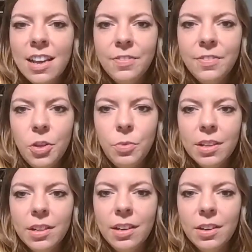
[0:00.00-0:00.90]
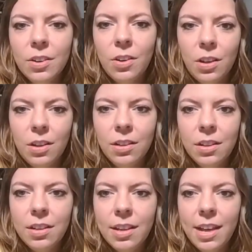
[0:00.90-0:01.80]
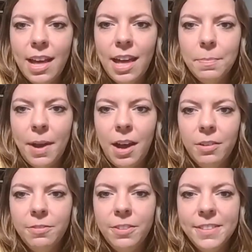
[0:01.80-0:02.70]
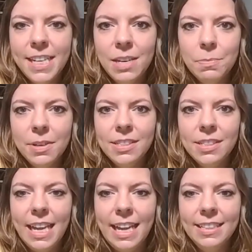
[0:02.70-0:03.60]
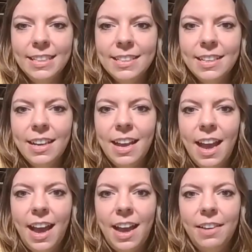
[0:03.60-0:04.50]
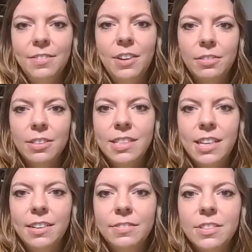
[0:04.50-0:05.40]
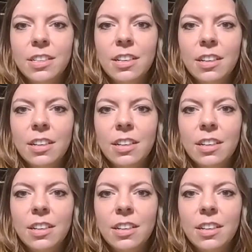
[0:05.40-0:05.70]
a few with clinical, and about 15% have not received